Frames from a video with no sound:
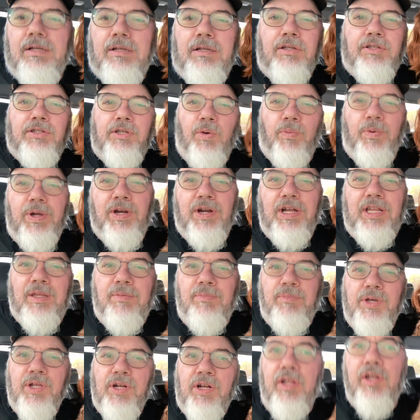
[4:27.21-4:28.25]
So we are in the
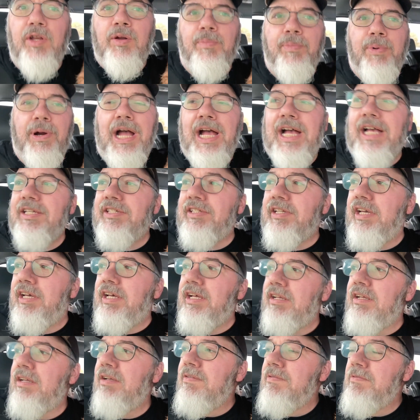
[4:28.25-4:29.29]
middle of Nebraska.
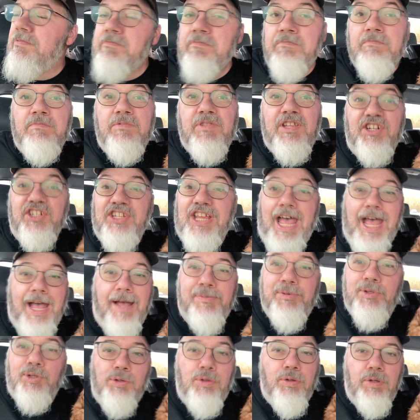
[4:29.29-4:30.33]
There's
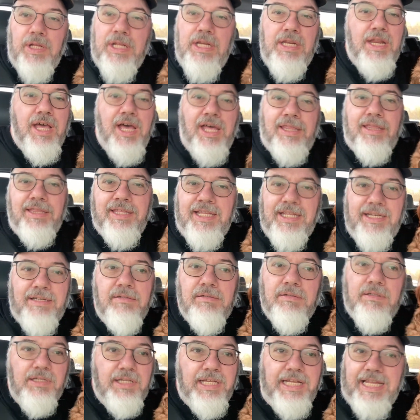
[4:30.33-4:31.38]
absolutely nothing
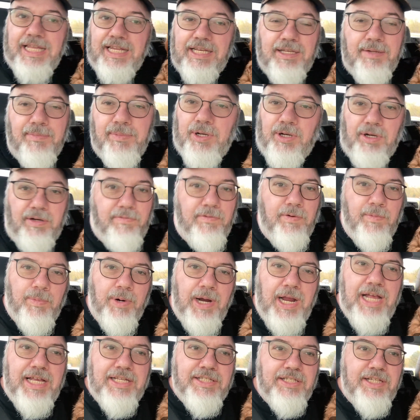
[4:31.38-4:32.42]
in the middle of
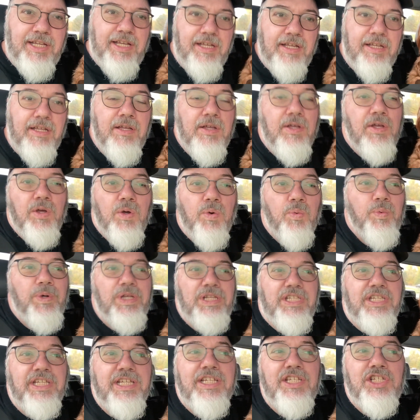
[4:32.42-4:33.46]
Nebraska. We
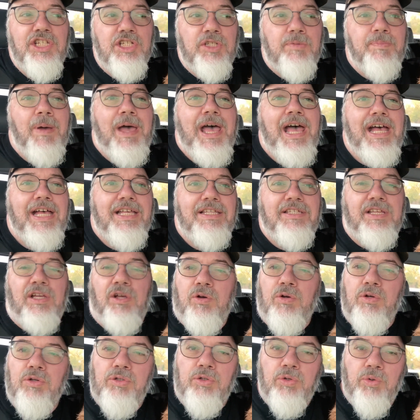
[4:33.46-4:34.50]
did just pass a
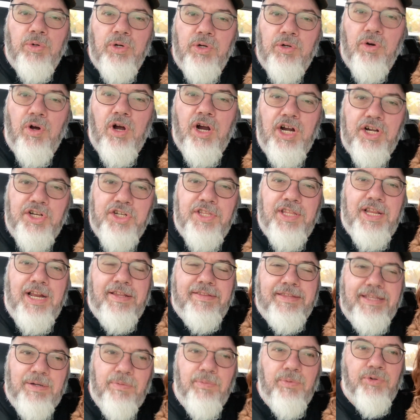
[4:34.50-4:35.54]
historical arch that I
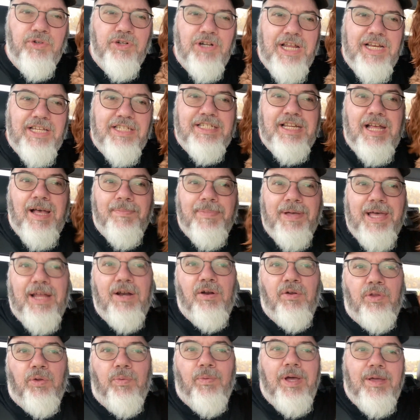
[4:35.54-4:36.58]
think we'll try to stop at
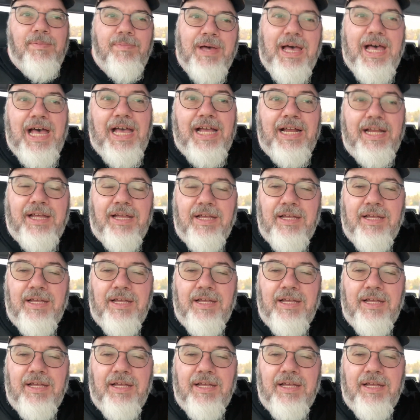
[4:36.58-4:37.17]
on the way back.